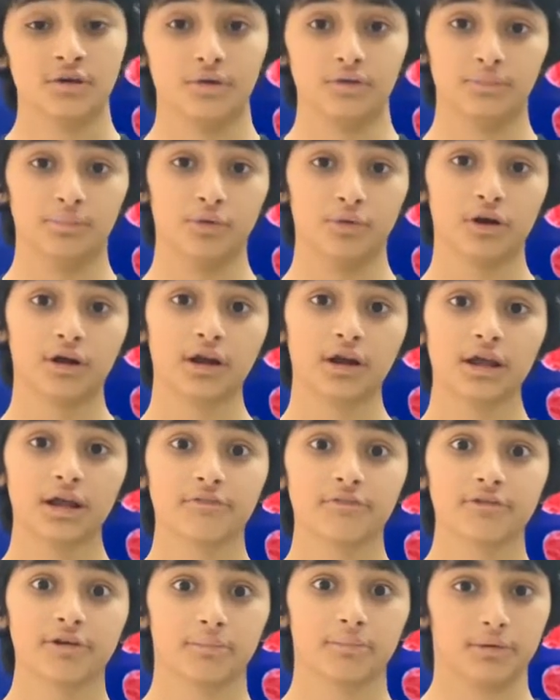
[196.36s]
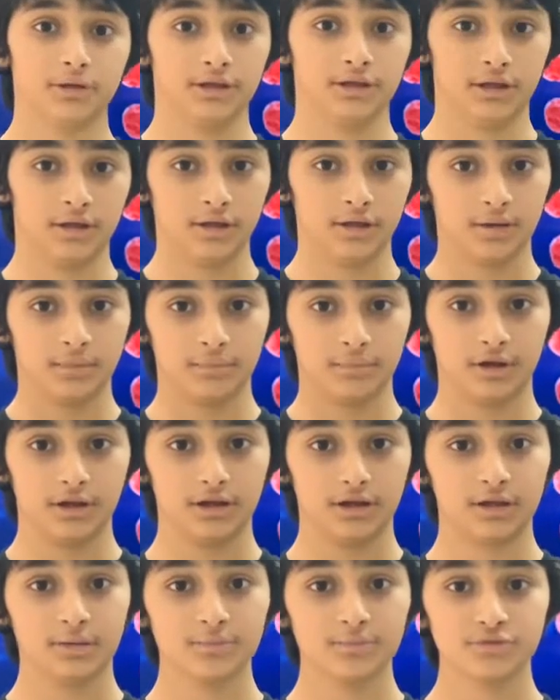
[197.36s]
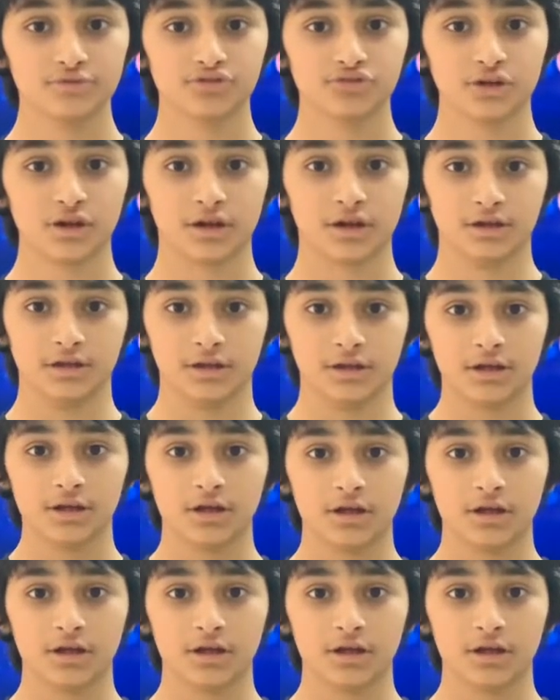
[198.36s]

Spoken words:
Good morning, everybody. My name is Shahid